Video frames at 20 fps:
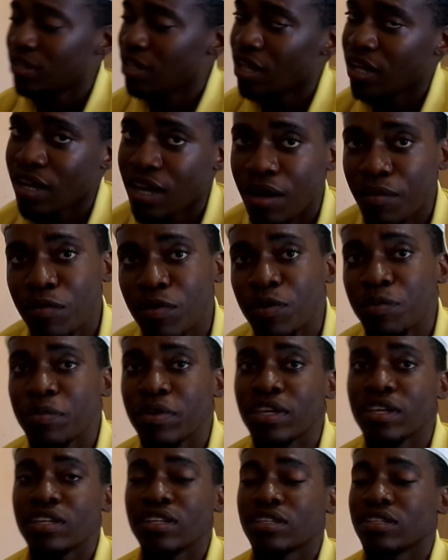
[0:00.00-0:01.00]
Come on,
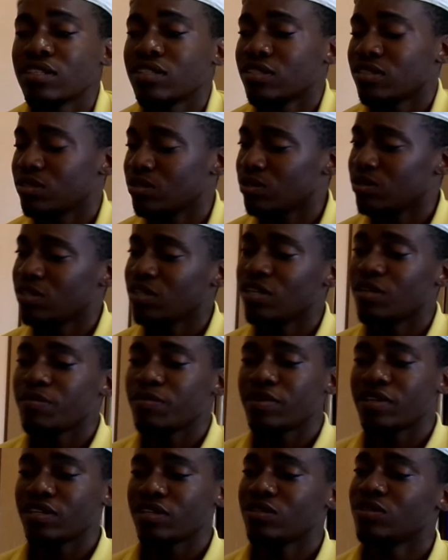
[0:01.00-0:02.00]
man. So yeah,
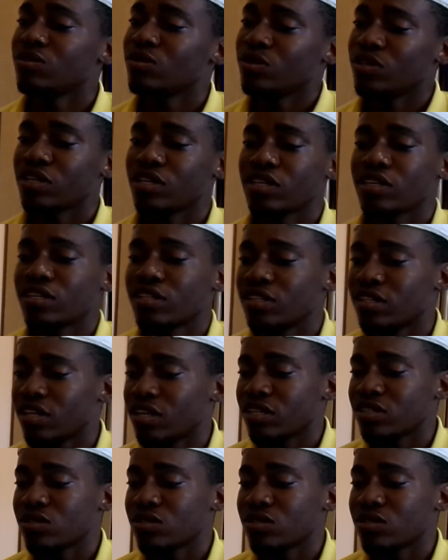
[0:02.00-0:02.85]
man, you know he killed that.